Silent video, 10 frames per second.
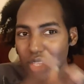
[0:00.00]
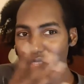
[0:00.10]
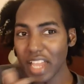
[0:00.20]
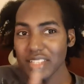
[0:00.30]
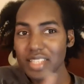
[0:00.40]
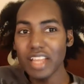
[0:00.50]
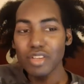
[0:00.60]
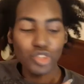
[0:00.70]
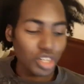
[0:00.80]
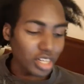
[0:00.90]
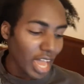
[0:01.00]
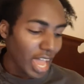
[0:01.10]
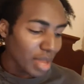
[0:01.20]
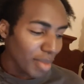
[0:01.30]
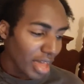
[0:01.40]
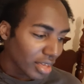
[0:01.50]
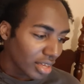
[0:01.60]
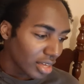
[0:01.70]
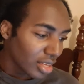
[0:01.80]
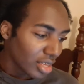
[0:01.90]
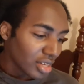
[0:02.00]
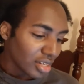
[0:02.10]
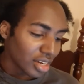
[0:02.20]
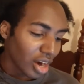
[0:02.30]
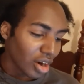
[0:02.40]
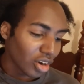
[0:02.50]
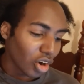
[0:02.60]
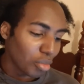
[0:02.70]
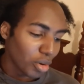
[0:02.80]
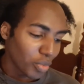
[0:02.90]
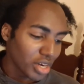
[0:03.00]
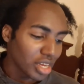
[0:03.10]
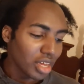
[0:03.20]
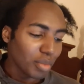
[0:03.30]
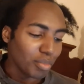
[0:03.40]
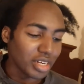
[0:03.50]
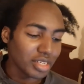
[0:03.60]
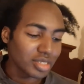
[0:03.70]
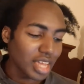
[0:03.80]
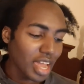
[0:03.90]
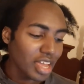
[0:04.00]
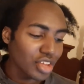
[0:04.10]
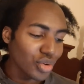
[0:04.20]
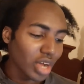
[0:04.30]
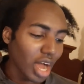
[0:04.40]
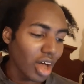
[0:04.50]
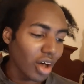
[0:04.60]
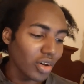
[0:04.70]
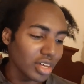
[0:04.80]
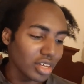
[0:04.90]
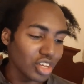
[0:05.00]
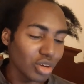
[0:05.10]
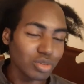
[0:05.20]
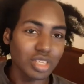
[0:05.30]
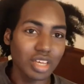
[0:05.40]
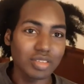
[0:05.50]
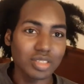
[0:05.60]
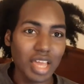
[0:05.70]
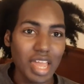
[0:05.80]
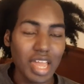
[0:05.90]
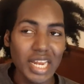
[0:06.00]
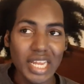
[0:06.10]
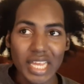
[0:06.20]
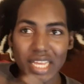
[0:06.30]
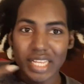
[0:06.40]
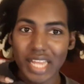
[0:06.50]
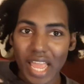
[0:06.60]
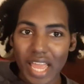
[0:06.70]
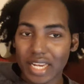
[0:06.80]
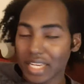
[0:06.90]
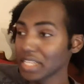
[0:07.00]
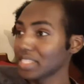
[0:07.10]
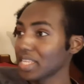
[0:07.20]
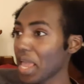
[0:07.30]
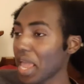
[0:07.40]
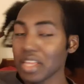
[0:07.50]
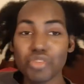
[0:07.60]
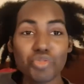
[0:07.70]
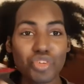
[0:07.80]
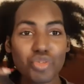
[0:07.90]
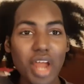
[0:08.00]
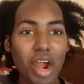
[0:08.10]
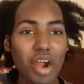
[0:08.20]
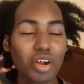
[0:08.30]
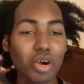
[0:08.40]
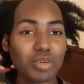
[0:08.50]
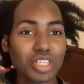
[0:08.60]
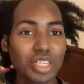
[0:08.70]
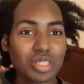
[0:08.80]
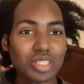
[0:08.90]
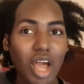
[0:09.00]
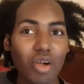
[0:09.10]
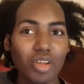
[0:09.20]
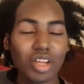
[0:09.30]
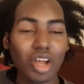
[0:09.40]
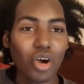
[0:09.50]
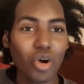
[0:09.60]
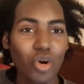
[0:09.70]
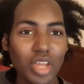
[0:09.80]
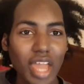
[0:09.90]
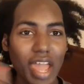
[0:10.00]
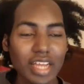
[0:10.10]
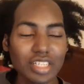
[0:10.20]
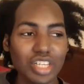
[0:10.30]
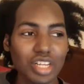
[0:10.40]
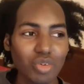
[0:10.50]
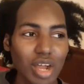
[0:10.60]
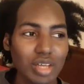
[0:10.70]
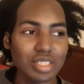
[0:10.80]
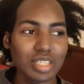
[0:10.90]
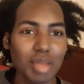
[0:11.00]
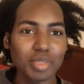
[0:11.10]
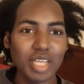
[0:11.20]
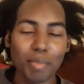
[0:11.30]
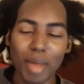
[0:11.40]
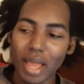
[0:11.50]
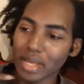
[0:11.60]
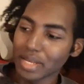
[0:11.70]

That's how you should have came at her. Darn gone Marie, but instead you call her yourself saying that this head you darn gone just talking cold cash shit across the table talking about,